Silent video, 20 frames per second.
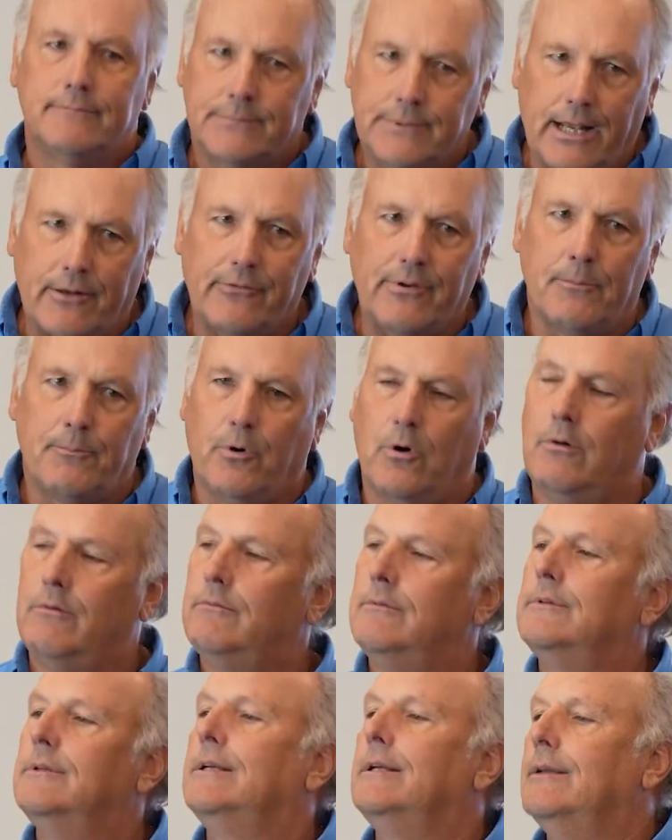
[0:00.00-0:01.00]
That simple.
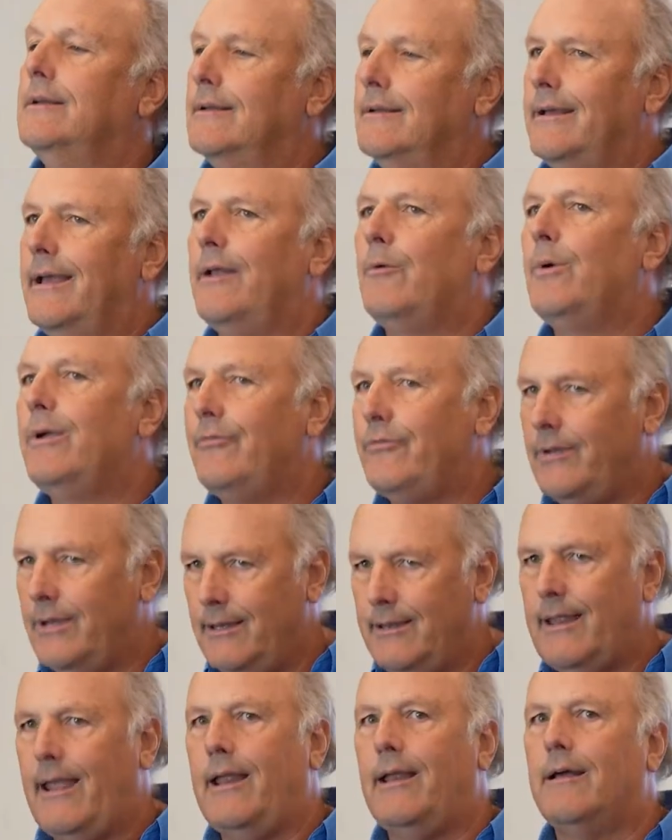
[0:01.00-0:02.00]
And we've
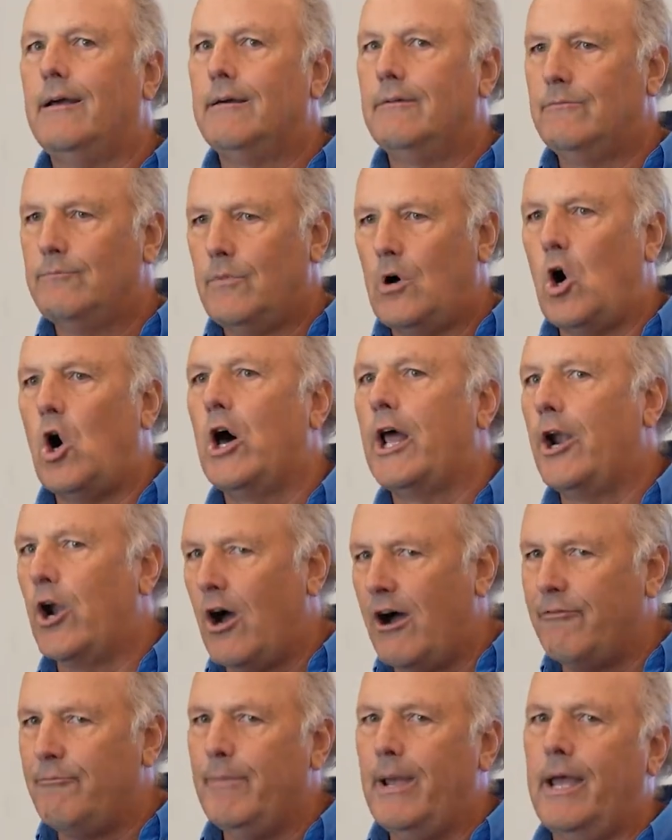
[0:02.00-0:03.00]
seen data on and
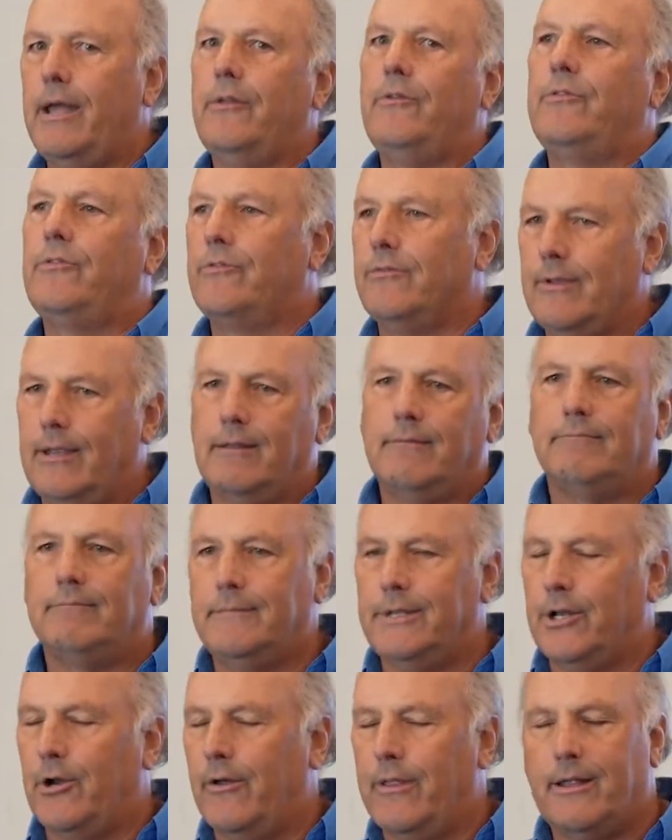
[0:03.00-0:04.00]
off meds,
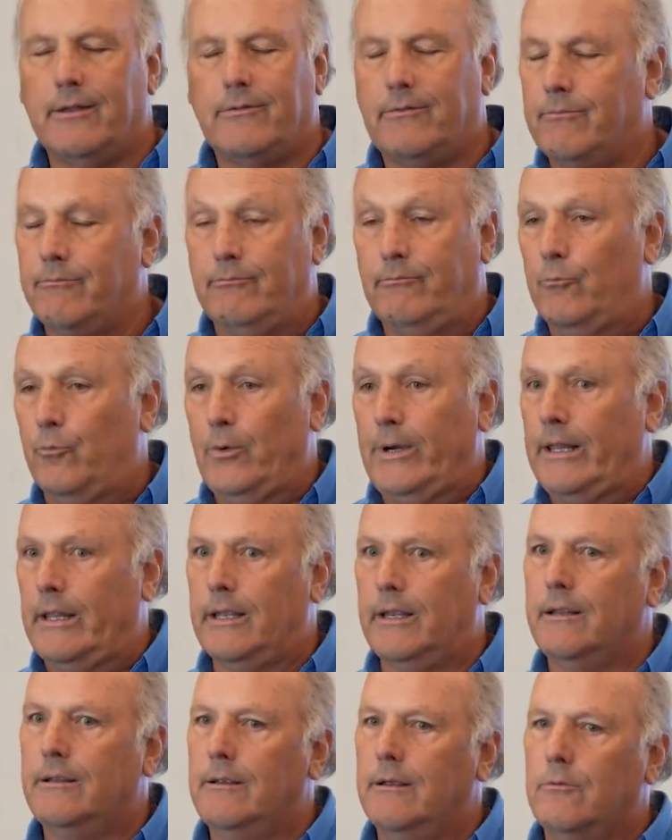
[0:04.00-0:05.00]
and that's
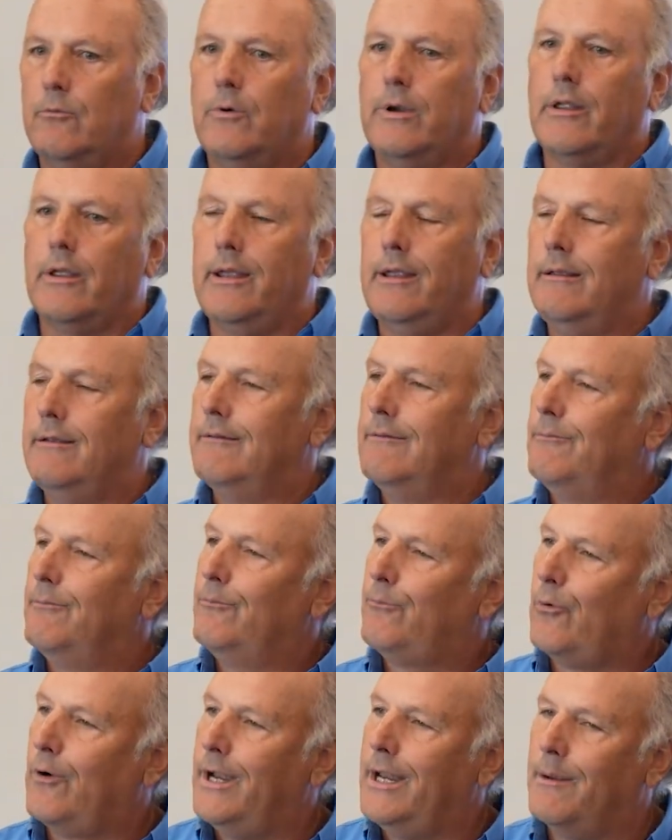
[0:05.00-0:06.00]
really, really
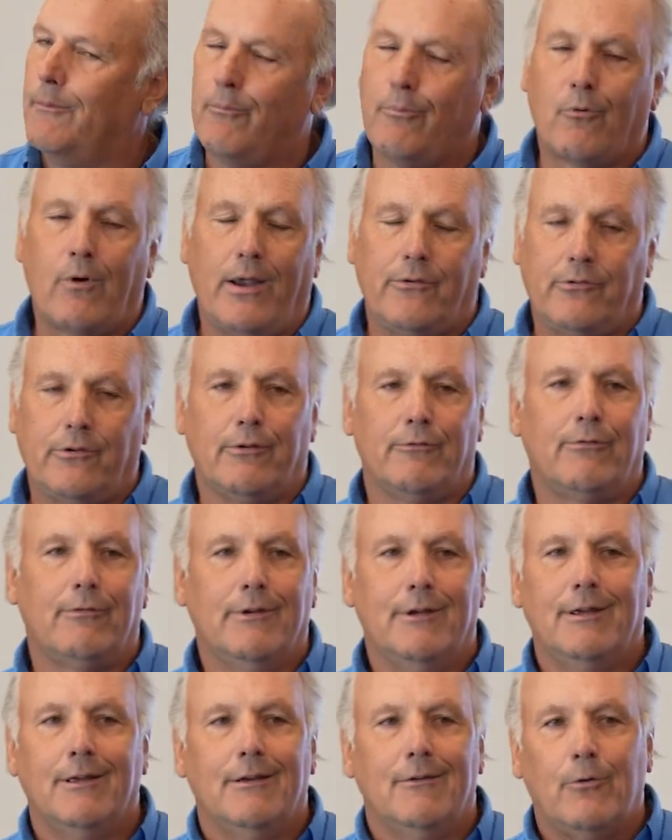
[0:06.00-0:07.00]
pretty impressive.
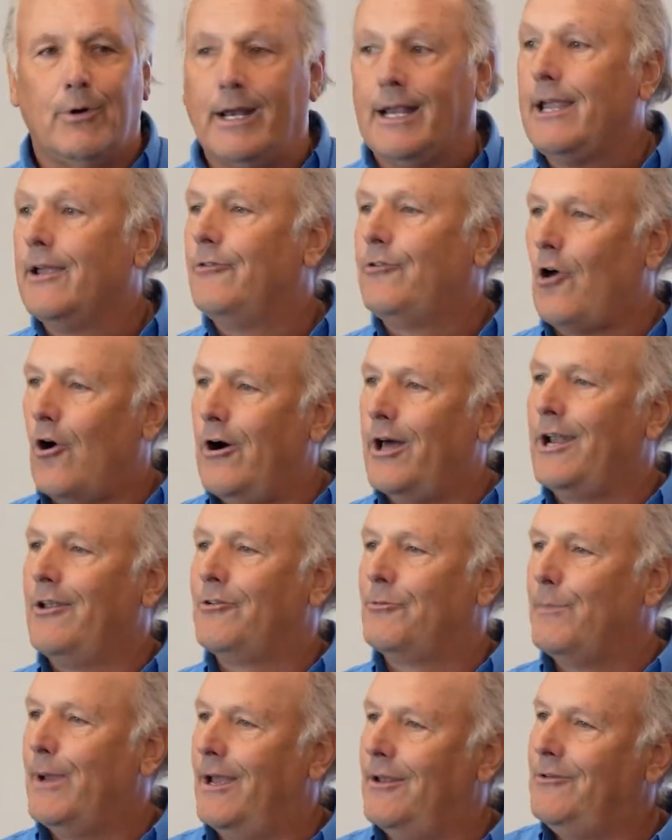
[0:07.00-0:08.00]
When a kid's on
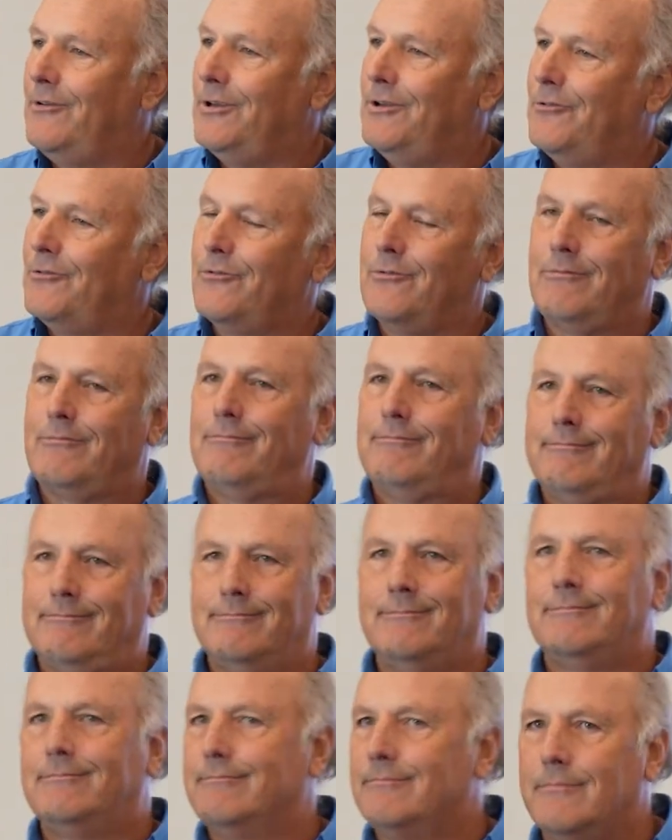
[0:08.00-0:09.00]
his meds, he's
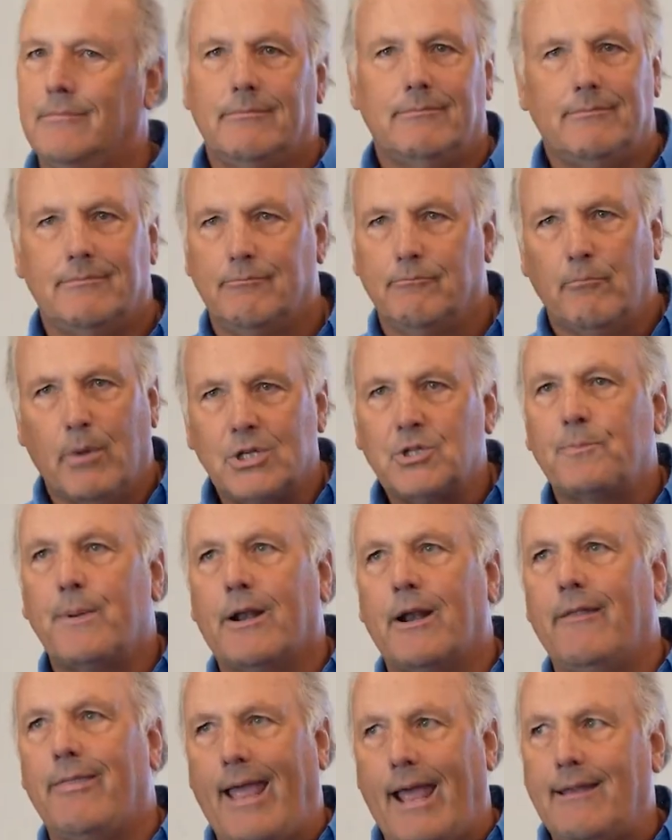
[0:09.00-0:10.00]
much
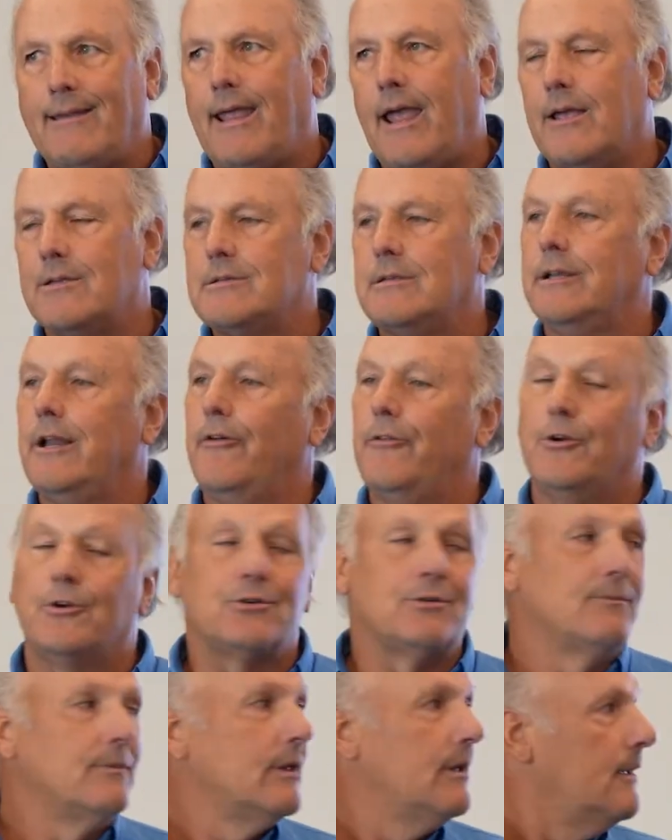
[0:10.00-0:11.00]
better at that task than
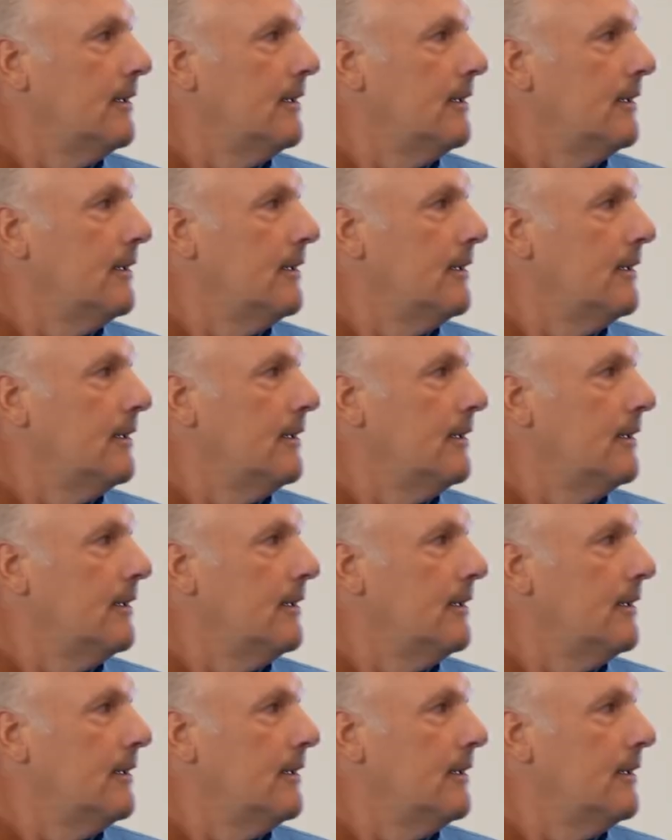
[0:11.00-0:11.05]
others.